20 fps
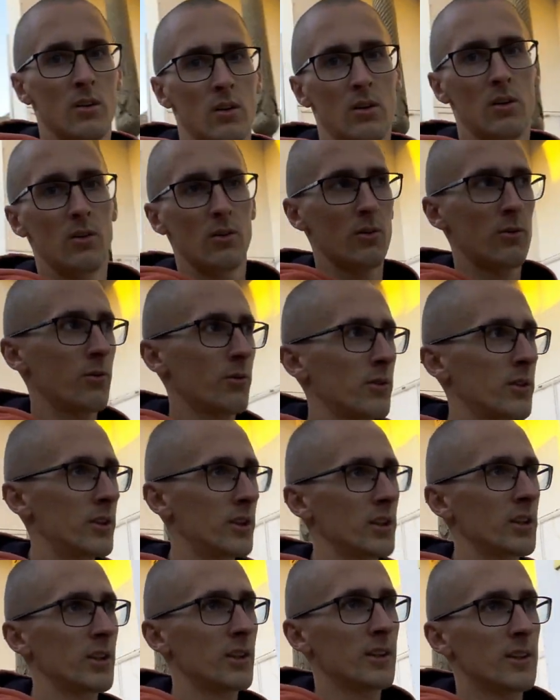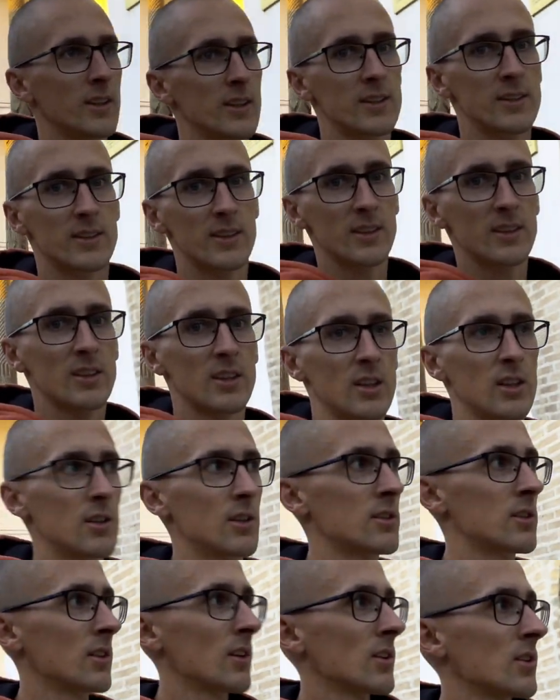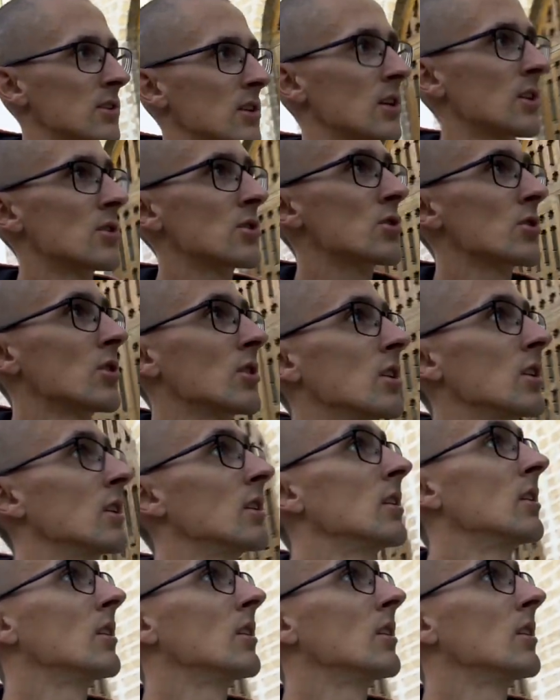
of the 16th century.